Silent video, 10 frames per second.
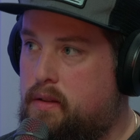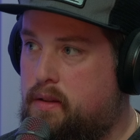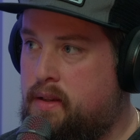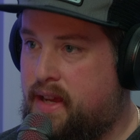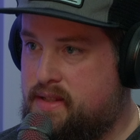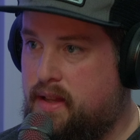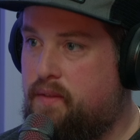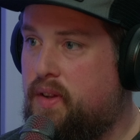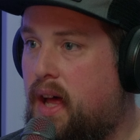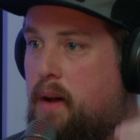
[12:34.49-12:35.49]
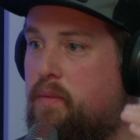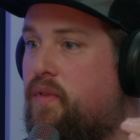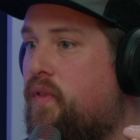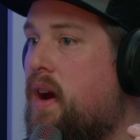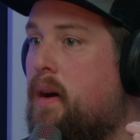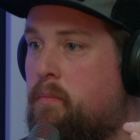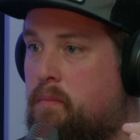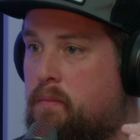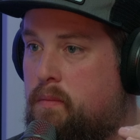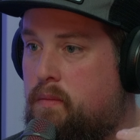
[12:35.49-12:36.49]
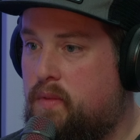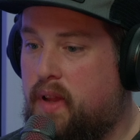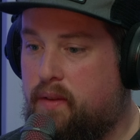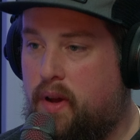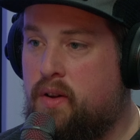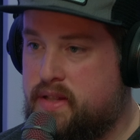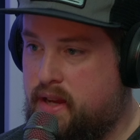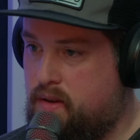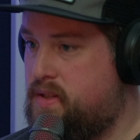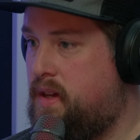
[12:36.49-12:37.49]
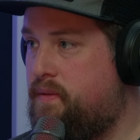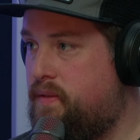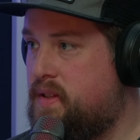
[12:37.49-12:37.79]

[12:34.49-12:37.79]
next level up from like volunteer stuff.